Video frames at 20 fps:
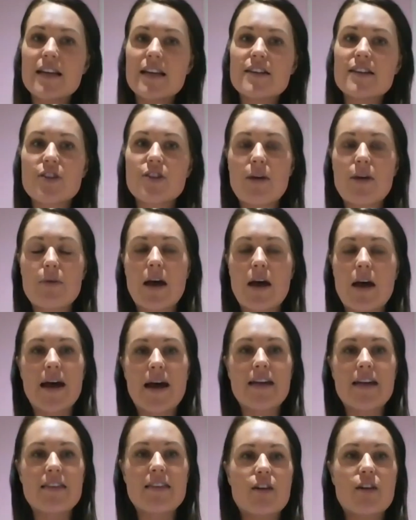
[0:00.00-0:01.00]
So
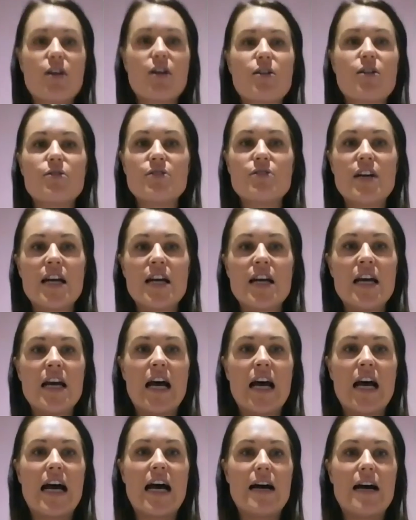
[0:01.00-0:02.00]
about that whole
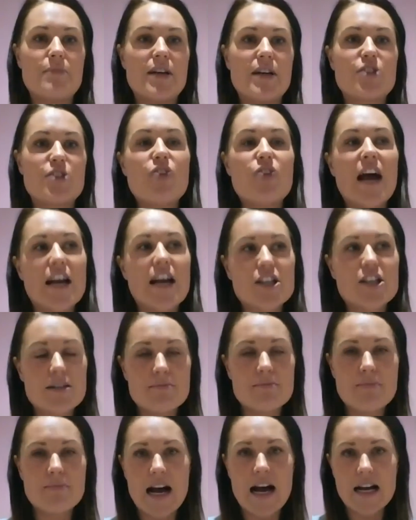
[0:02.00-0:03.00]
um,
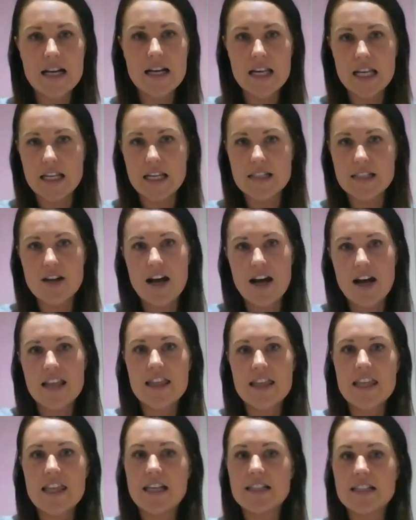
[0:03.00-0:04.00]
attraction marketing side of
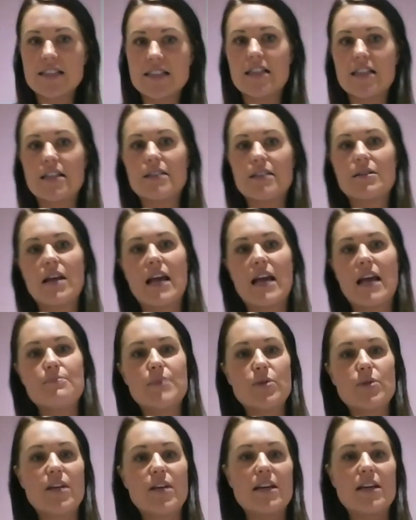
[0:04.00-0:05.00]
things and and
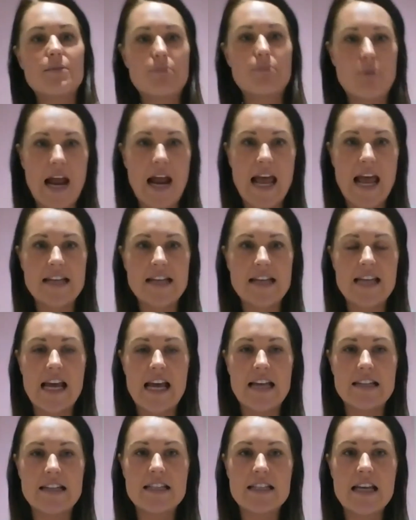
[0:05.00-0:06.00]
building a brand
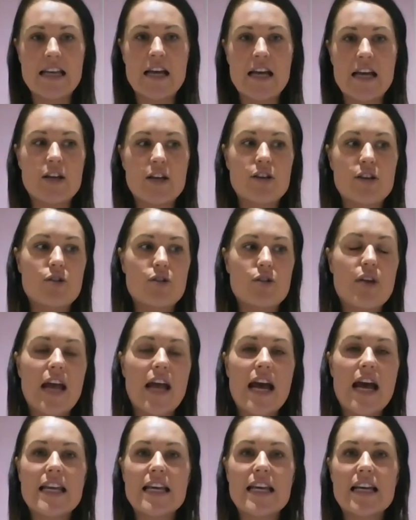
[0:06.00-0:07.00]
and
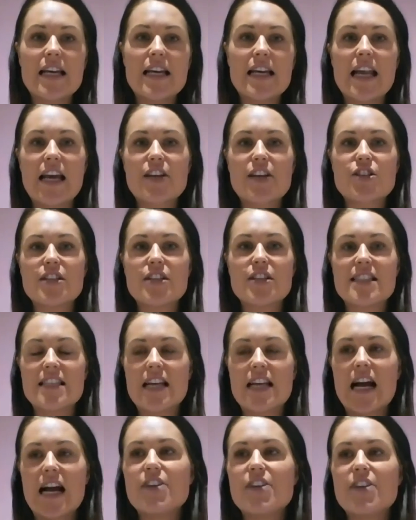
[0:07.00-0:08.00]
creating connections
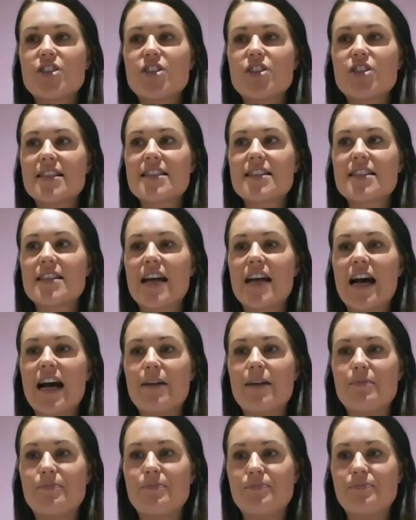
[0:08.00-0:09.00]
that aren't just
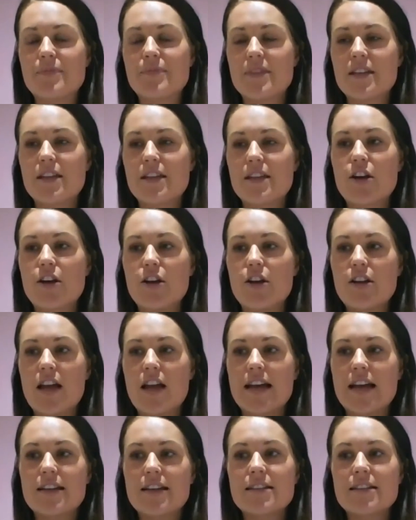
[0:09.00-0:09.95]
um, you know like